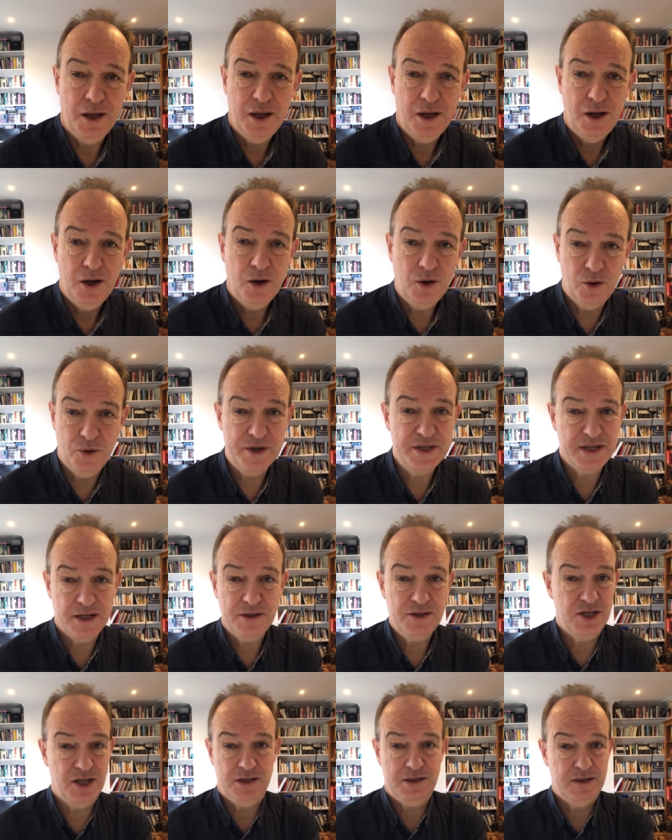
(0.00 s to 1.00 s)
Or is it
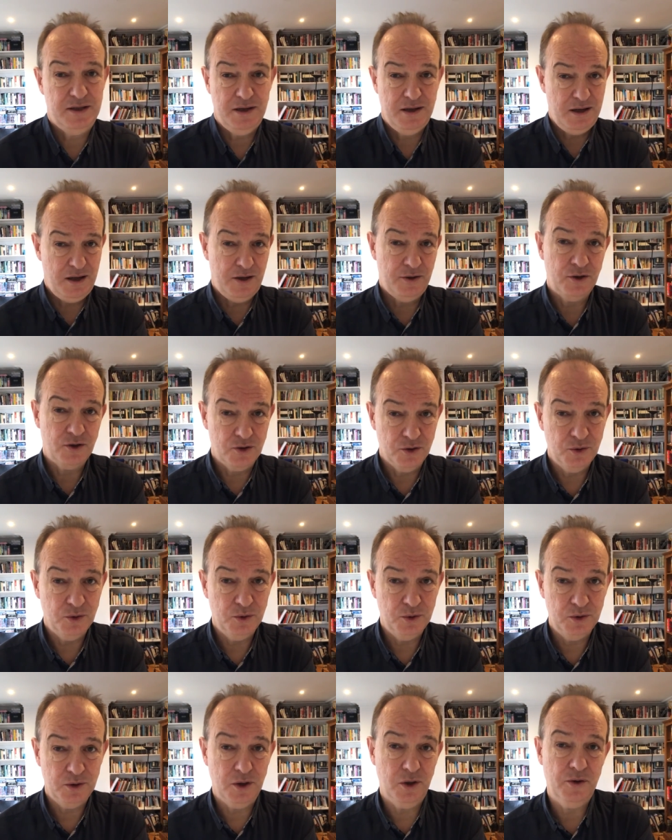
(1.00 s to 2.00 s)
just
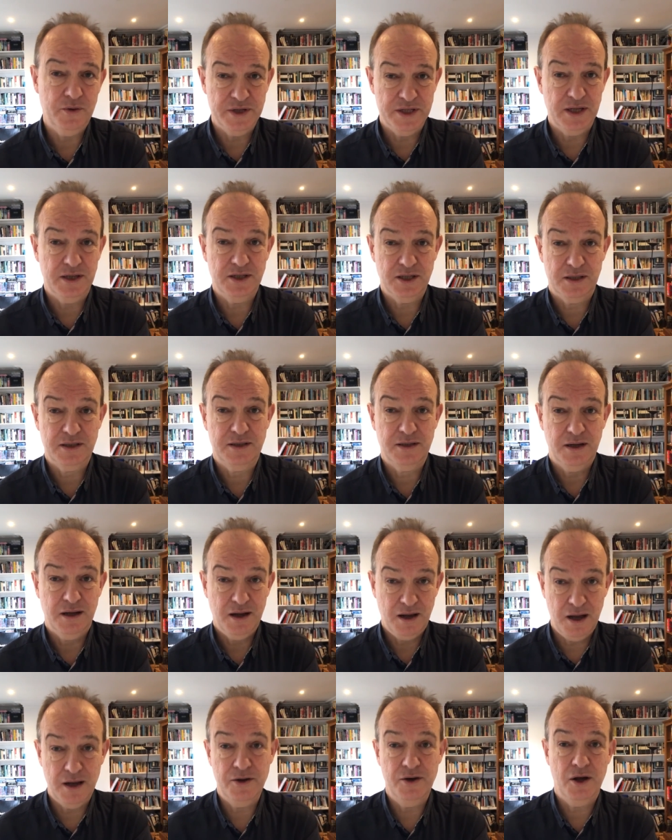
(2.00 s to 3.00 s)
uncool? Or is it just
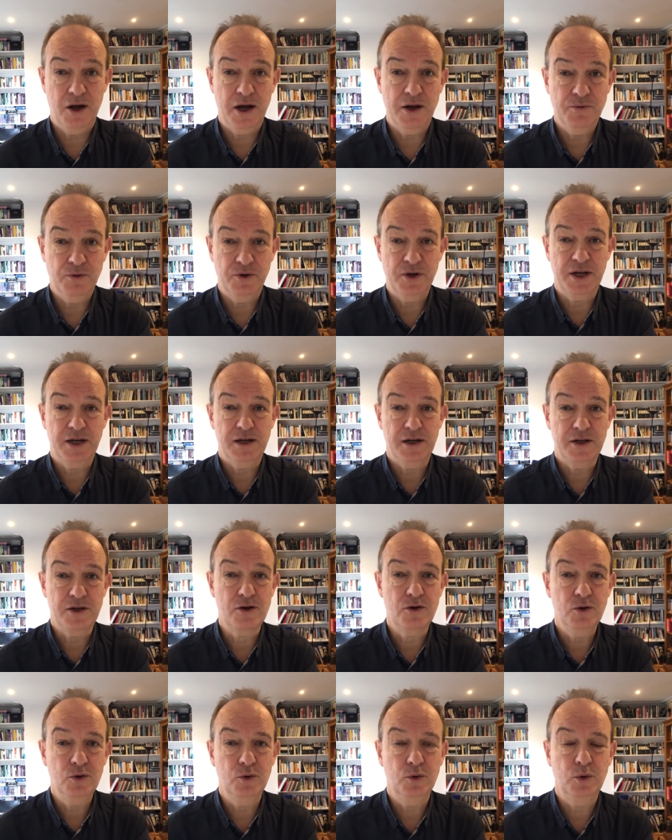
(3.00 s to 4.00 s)
unironically
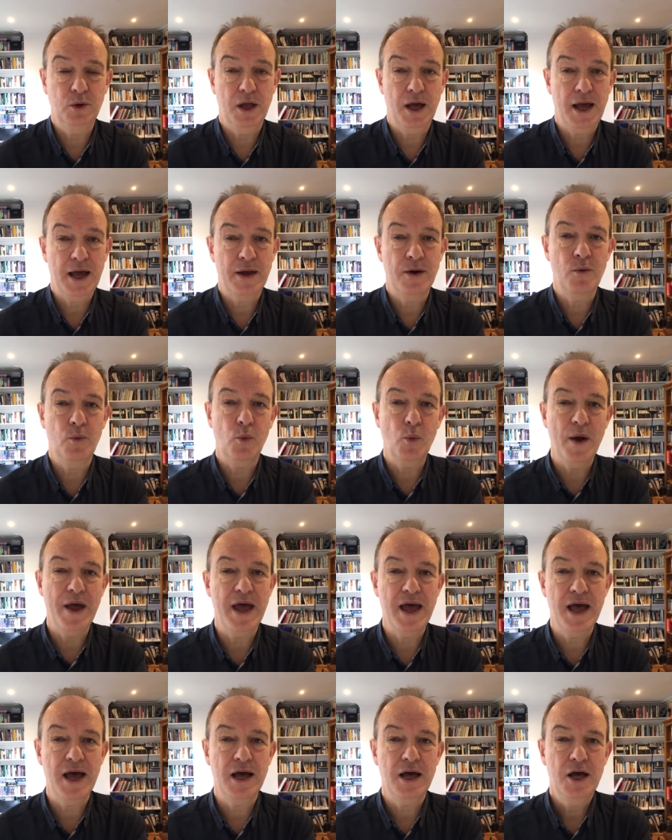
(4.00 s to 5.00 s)
cool? And
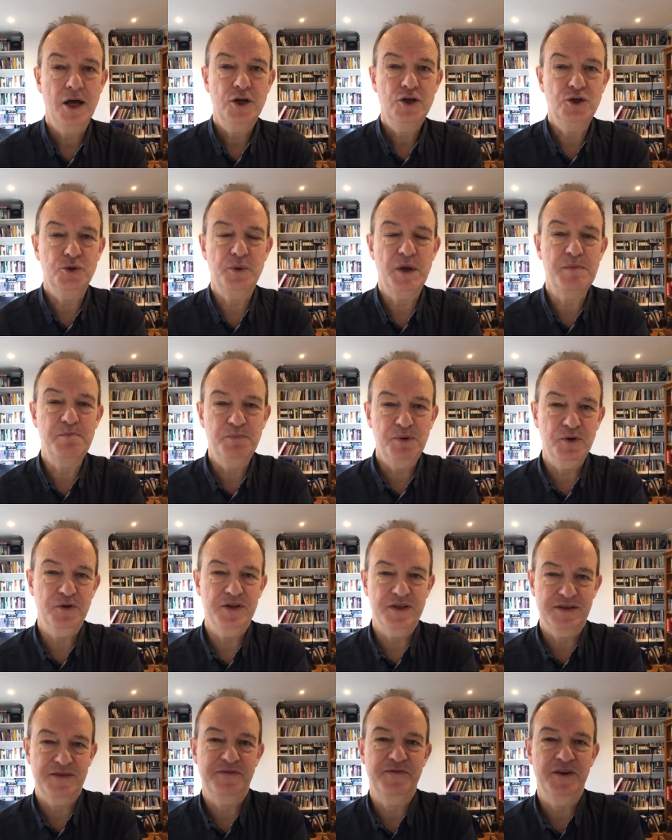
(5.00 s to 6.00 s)
where do we put
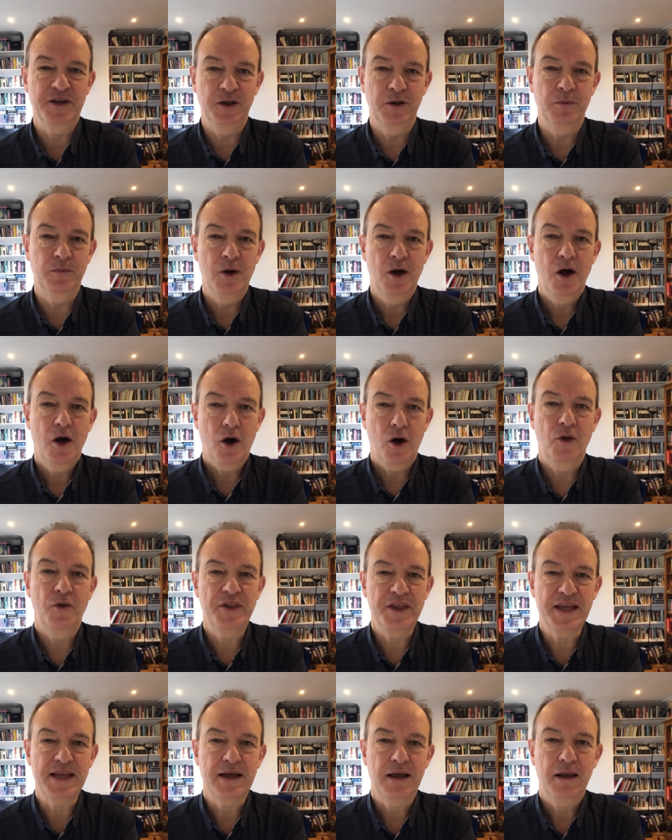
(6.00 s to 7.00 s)
this film on
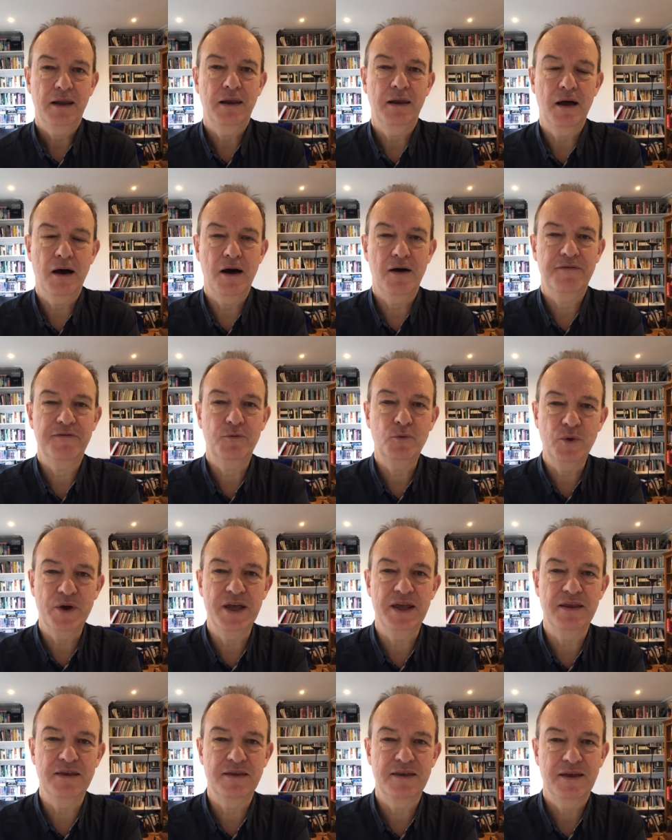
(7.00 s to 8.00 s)
the laugh
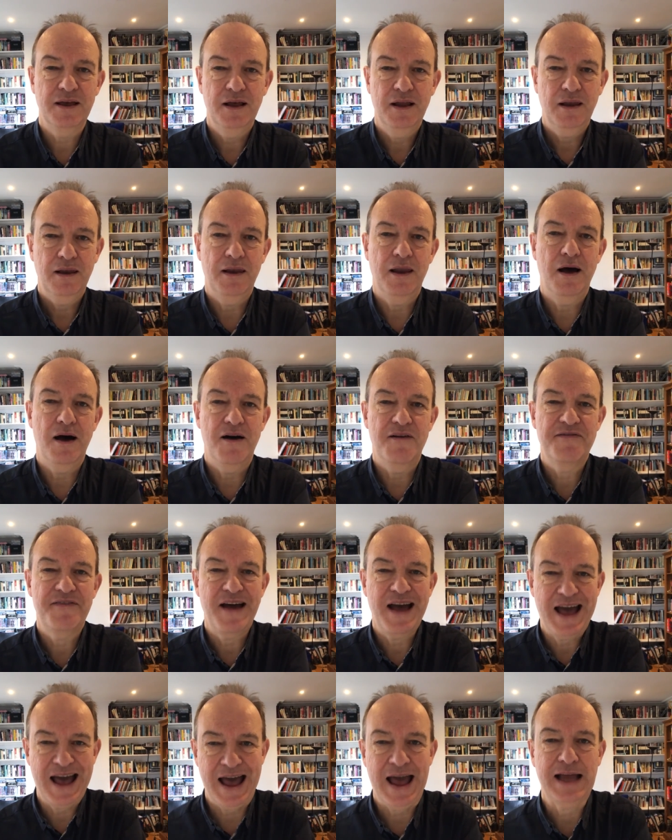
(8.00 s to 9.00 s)
with, laugh
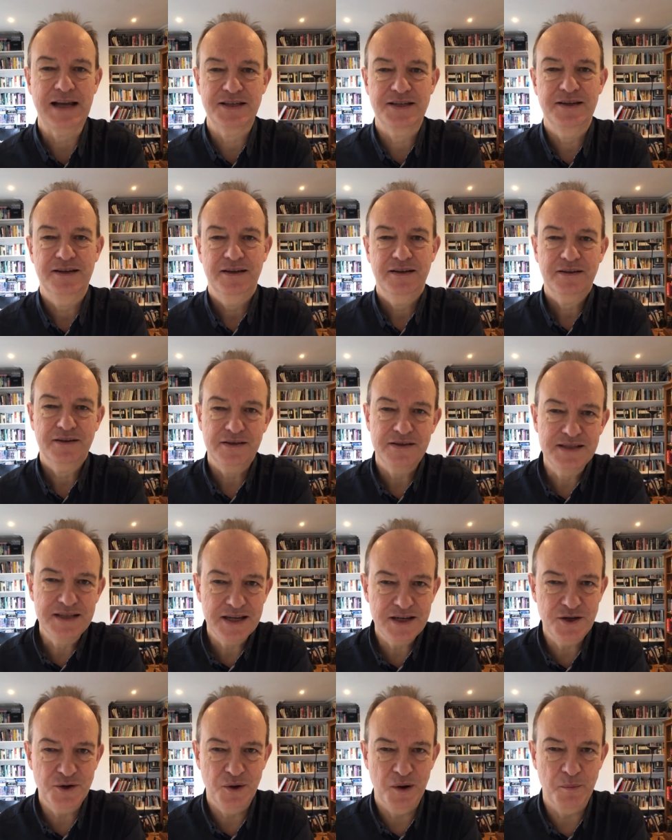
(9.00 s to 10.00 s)
at
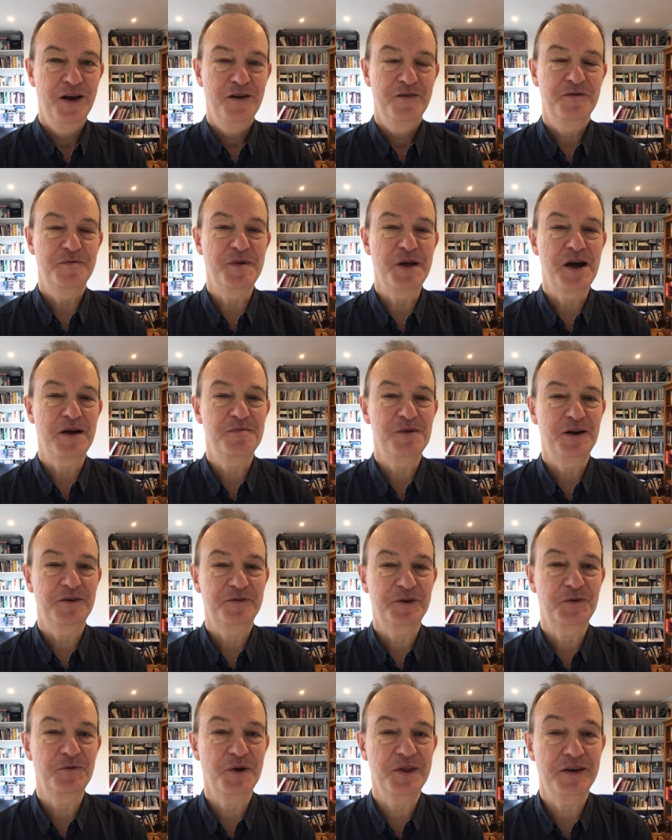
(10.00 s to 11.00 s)
continuum? For me, I'm
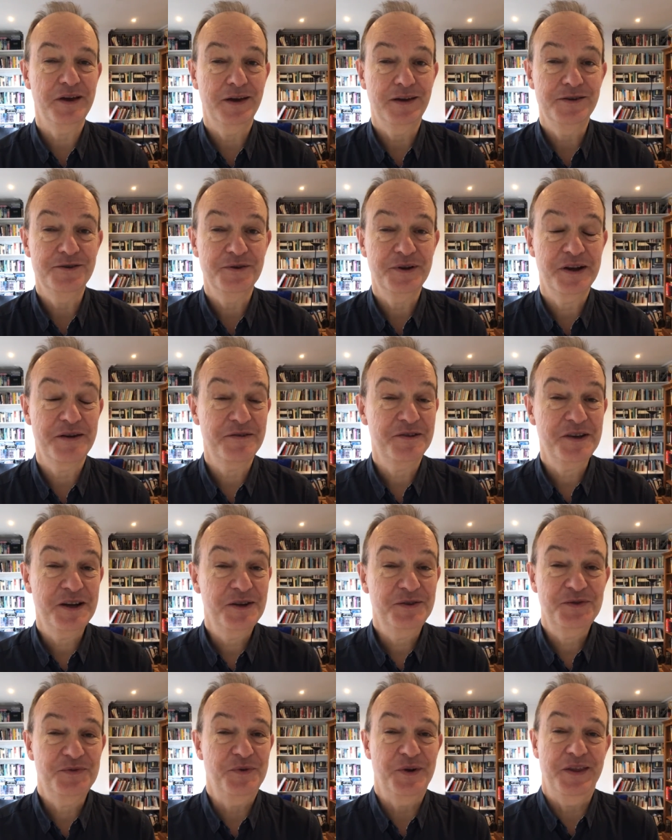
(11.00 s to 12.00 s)
laughing with it and doing everything
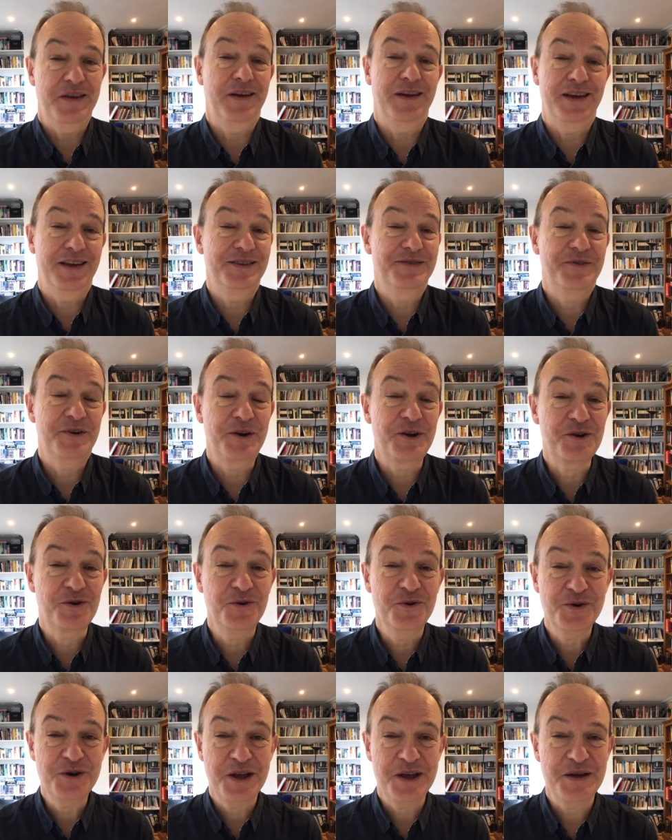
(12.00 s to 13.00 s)
else with it. It's very
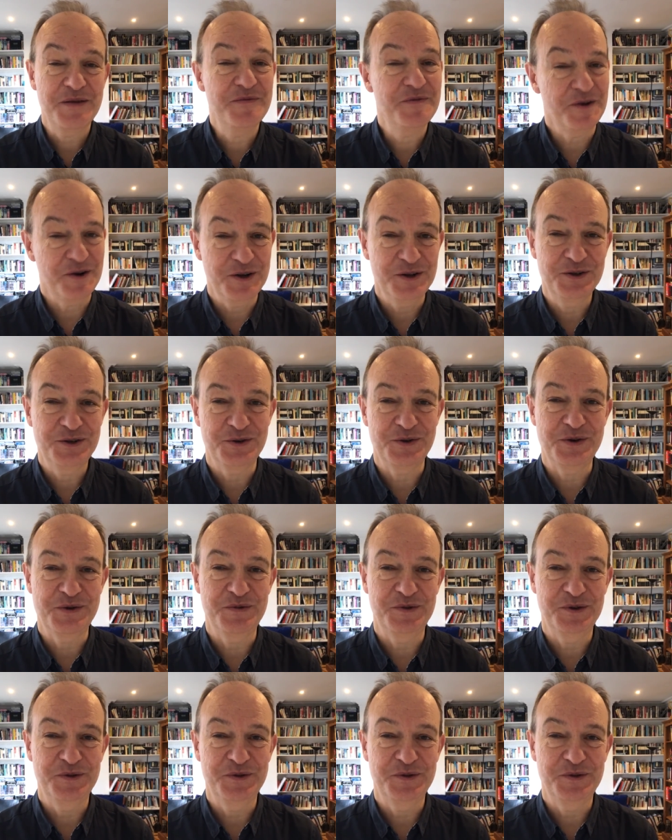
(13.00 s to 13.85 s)
corny and very enjoyable.